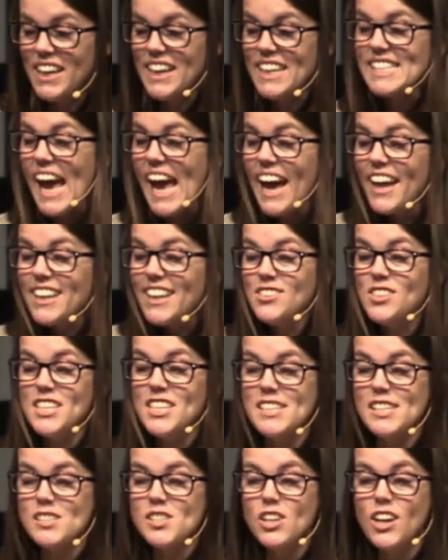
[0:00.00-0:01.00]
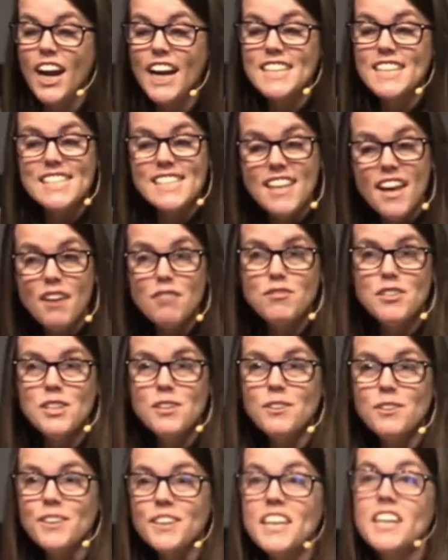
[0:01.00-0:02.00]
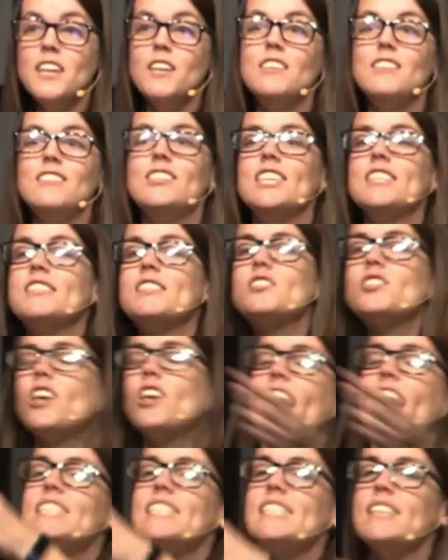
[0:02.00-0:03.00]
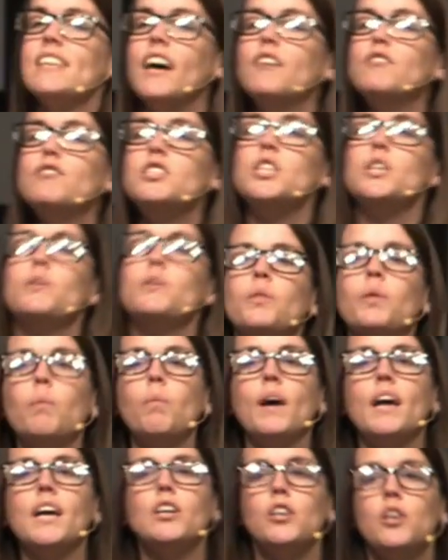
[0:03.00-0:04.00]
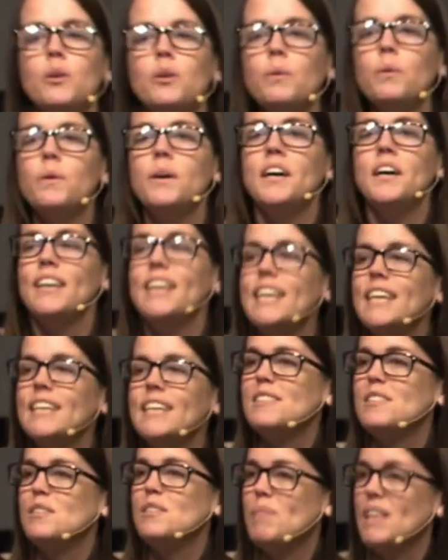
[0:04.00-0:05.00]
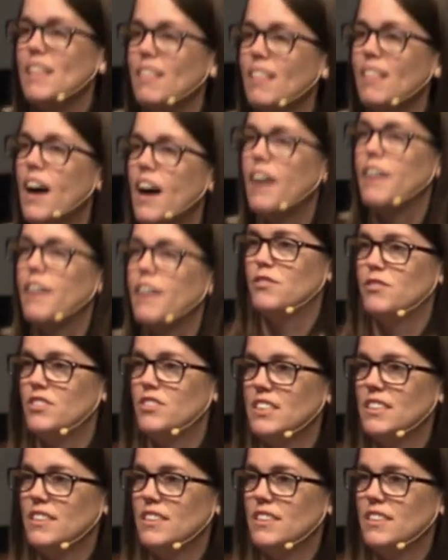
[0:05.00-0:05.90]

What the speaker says: Because how did Jesus Christ love you? Jesus Christ loved you the way you needed to be loved.